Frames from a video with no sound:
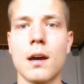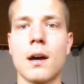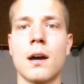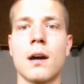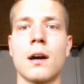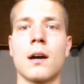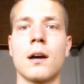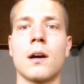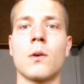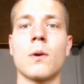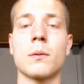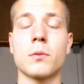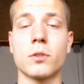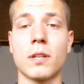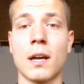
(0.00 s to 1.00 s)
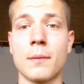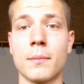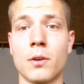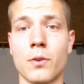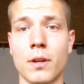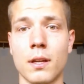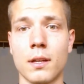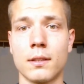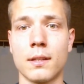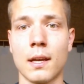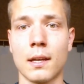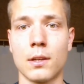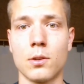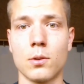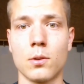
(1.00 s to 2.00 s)
One more time, I really
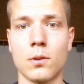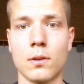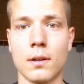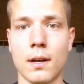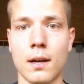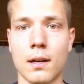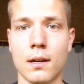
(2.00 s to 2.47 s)
thank you